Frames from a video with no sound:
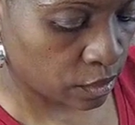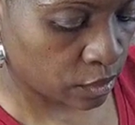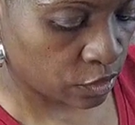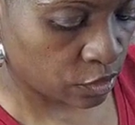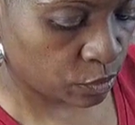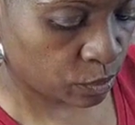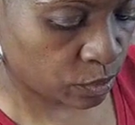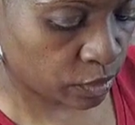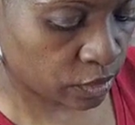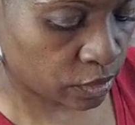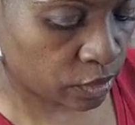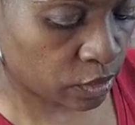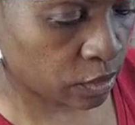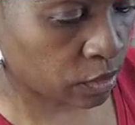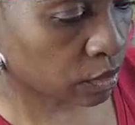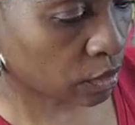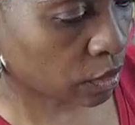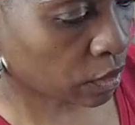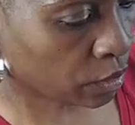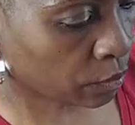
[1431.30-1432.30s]
split this
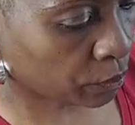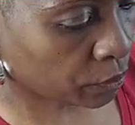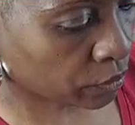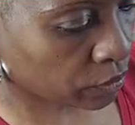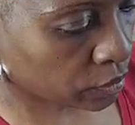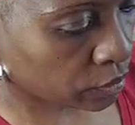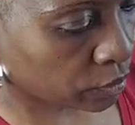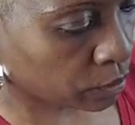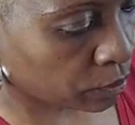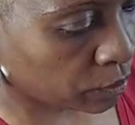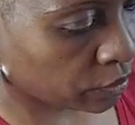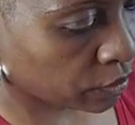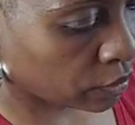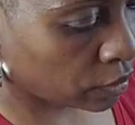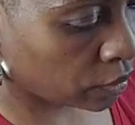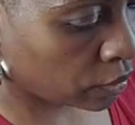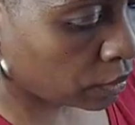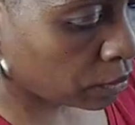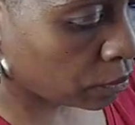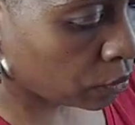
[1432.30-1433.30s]
up a little
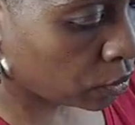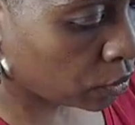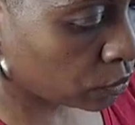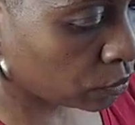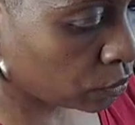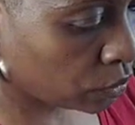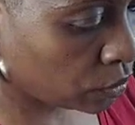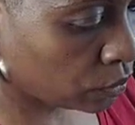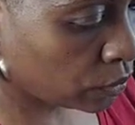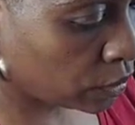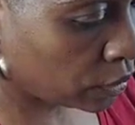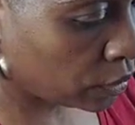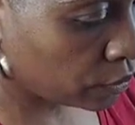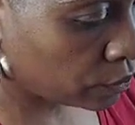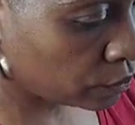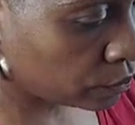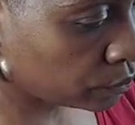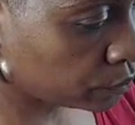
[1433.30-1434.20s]
bit, I'm going to do that.